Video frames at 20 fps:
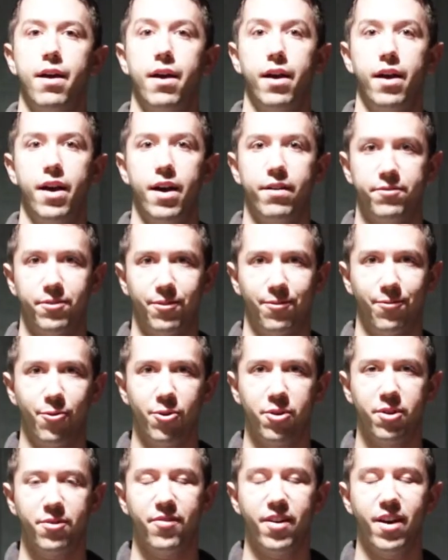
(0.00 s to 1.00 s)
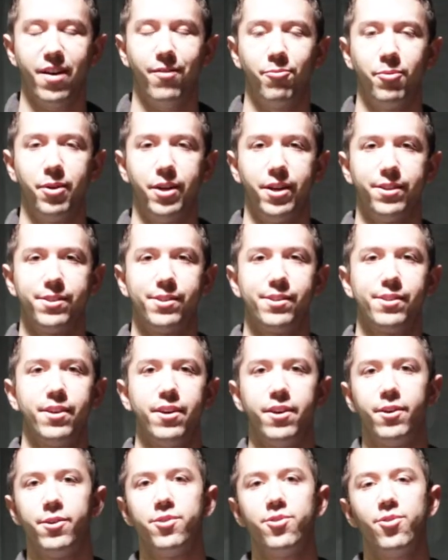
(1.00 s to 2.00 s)
After 45 minutes,
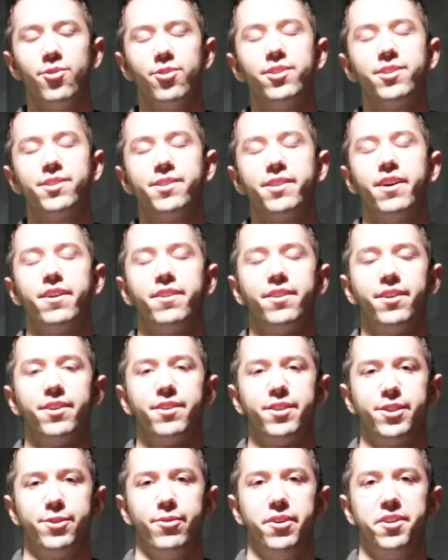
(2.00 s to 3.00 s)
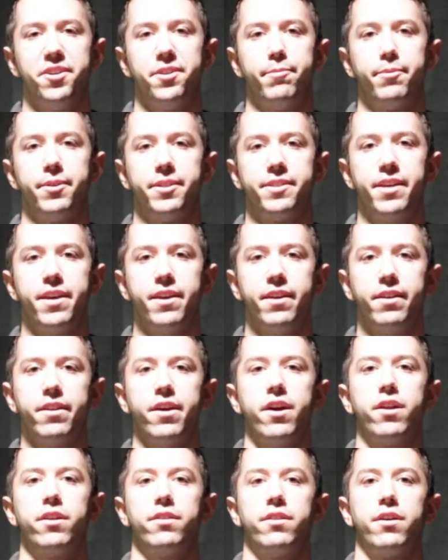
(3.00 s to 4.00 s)
your lasagna is ready to be taken
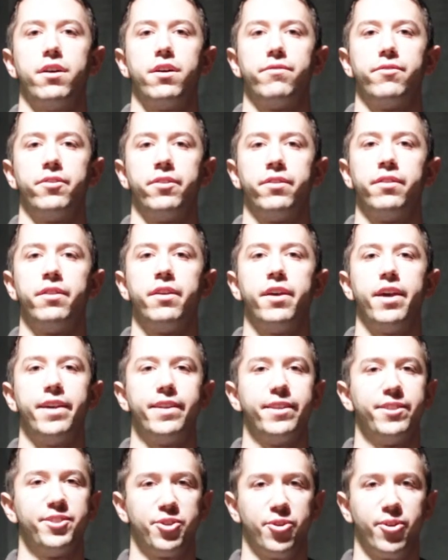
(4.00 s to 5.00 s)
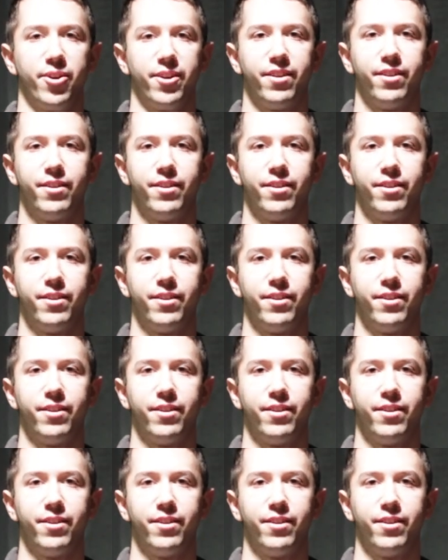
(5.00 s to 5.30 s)
out of the oven and enjoyed.